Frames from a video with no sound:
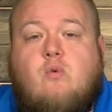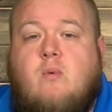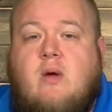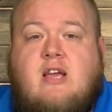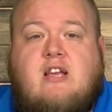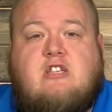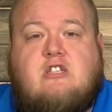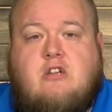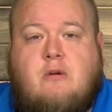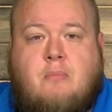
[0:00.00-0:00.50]

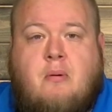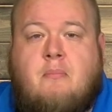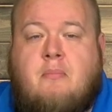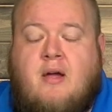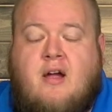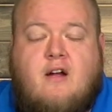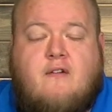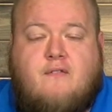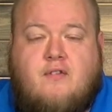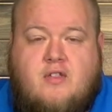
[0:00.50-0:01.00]
weeks to
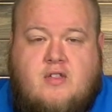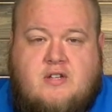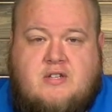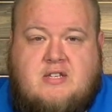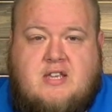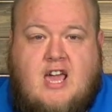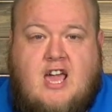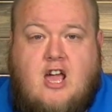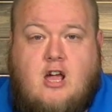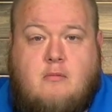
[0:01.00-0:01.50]
prepare for this
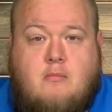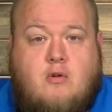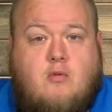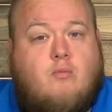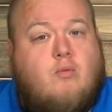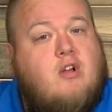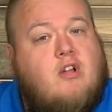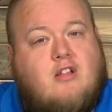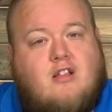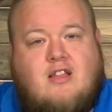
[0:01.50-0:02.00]
game,
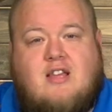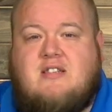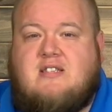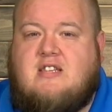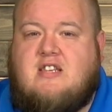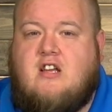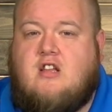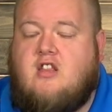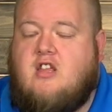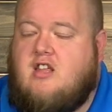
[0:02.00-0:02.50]
and
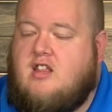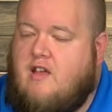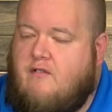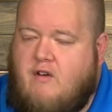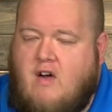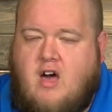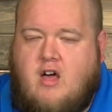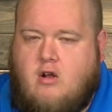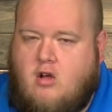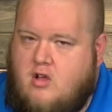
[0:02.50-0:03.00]
realistically, they've
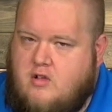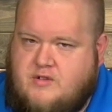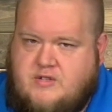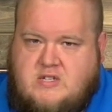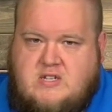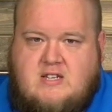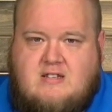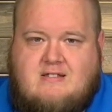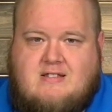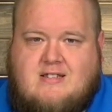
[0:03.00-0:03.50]
had all
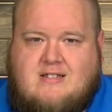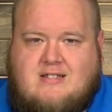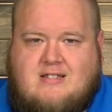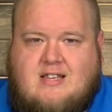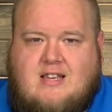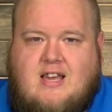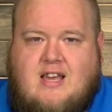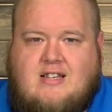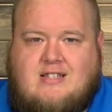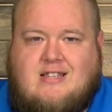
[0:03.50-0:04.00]
season
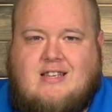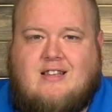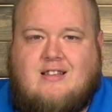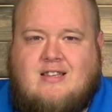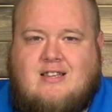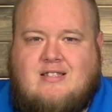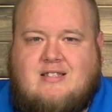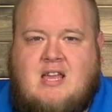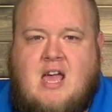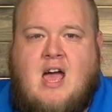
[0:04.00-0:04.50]
to at
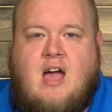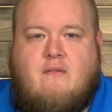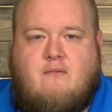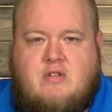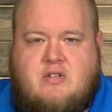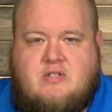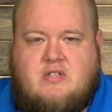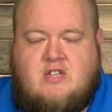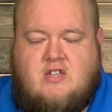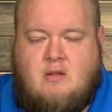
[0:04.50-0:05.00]
least have
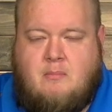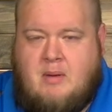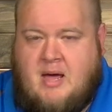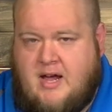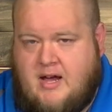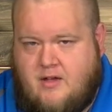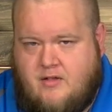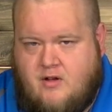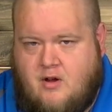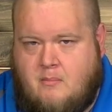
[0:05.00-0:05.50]
this in the
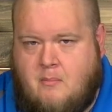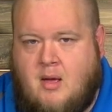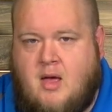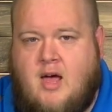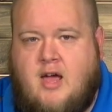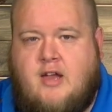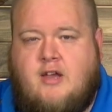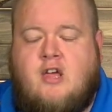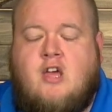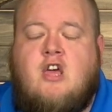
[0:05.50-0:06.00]
back of their
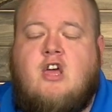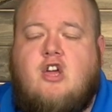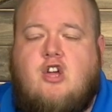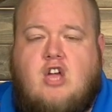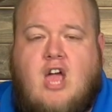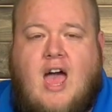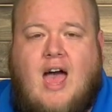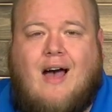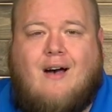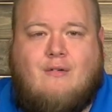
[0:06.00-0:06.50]
mind,
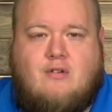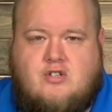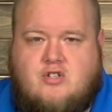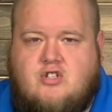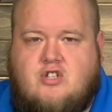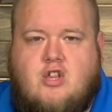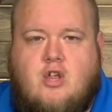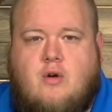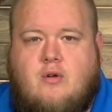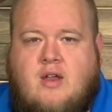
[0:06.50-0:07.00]
how to
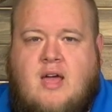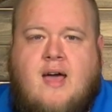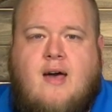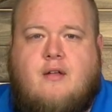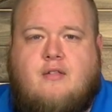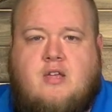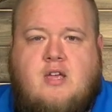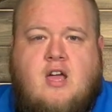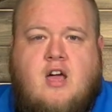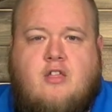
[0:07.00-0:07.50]
slow
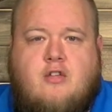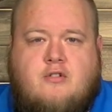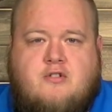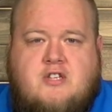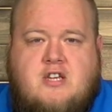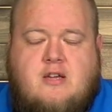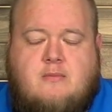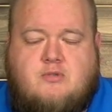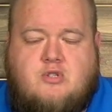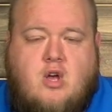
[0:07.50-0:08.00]
down the other
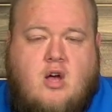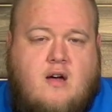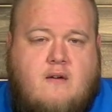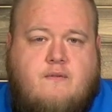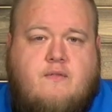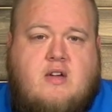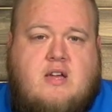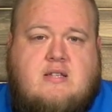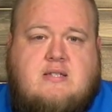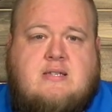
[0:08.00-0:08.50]
team's
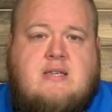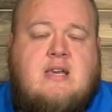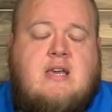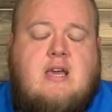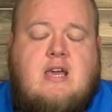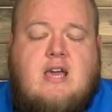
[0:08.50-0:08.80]
offense.